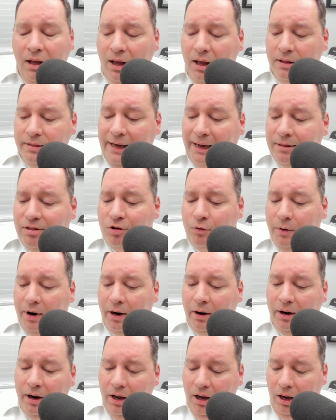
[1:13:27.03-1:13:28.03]
That's
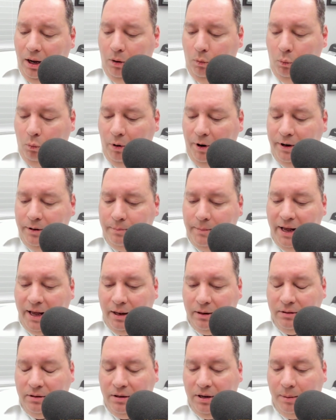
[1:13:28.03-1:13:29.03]
where a
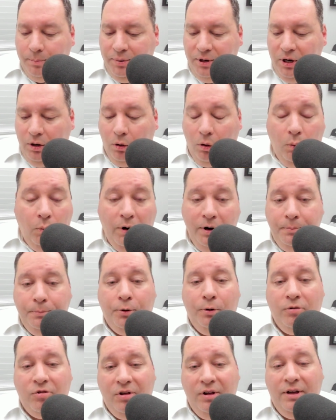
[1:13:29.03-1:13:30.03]
one-man company or a
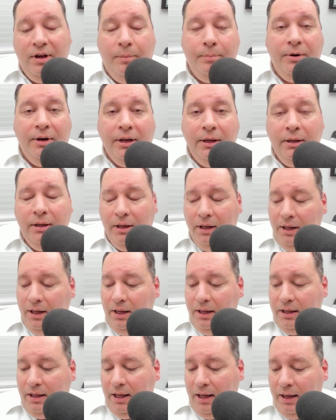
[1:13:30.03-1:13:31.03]
one-person company
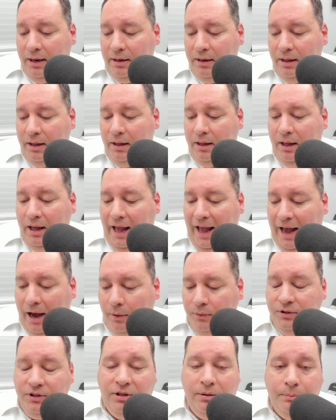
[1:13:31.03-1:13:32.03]
can
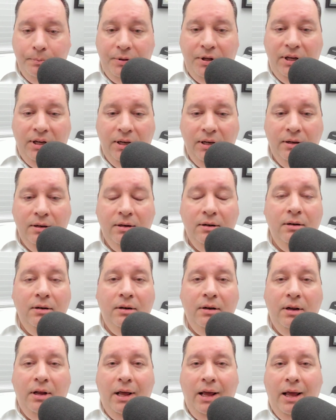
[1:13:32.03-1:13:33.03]
outcompete
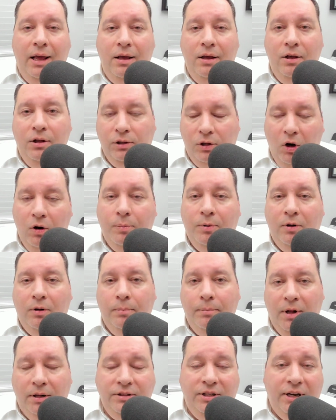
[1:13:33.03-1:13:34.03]
a global
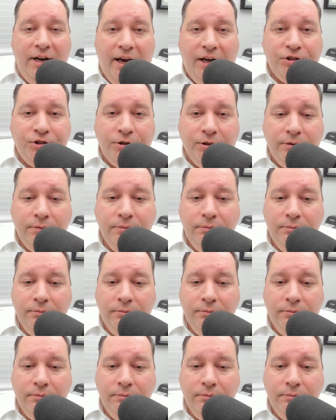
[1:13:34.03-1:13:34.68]
multinational.